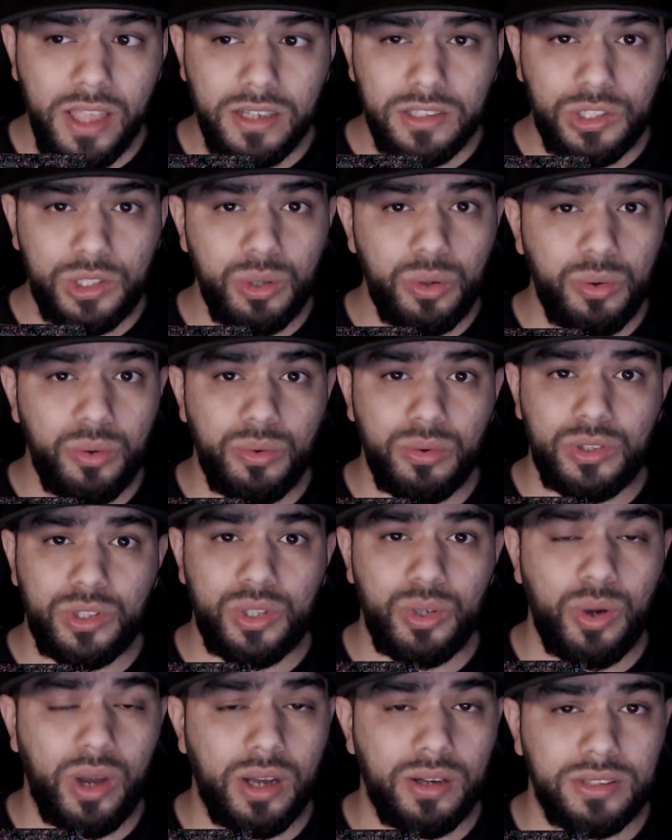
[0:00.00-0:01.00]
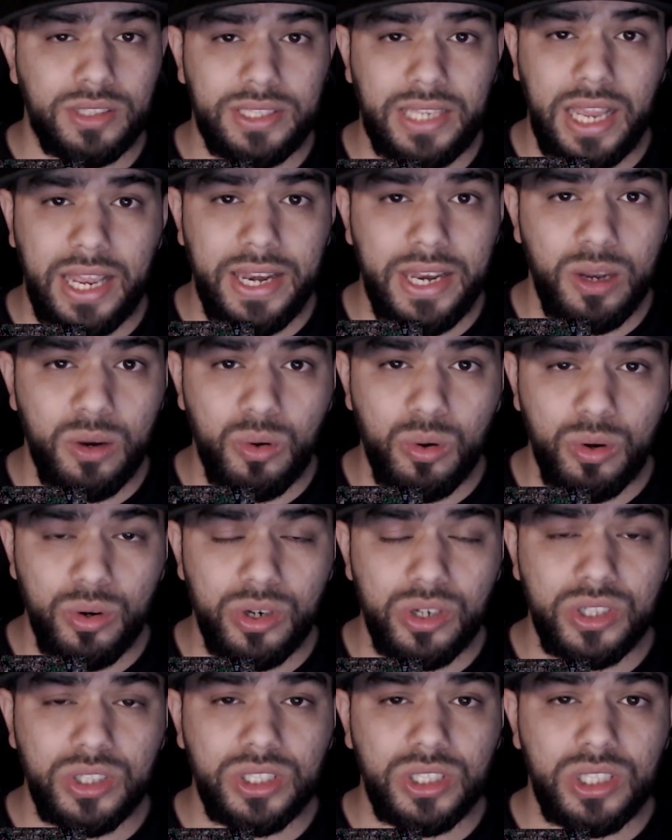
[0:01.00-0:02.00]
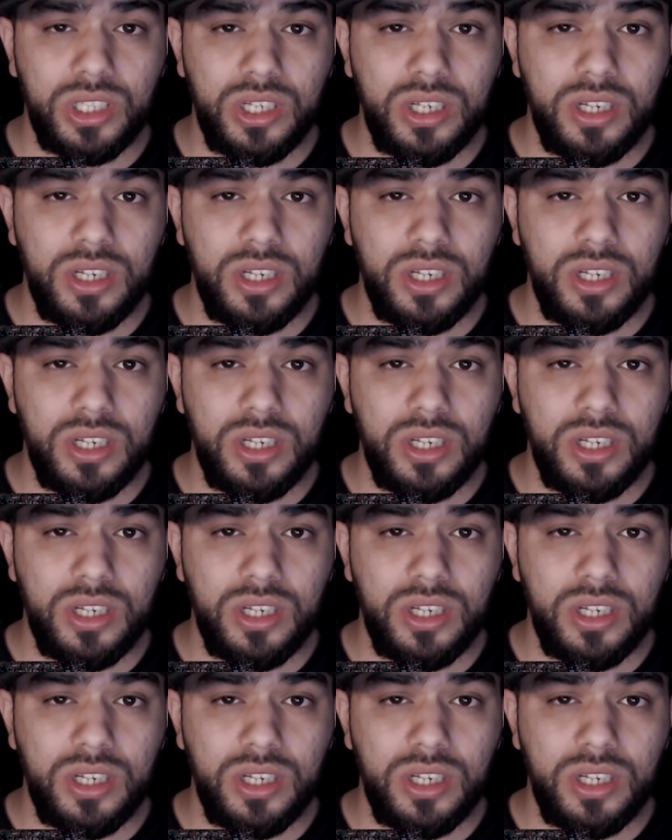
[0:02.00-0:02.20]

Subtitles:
Two outstanding corners.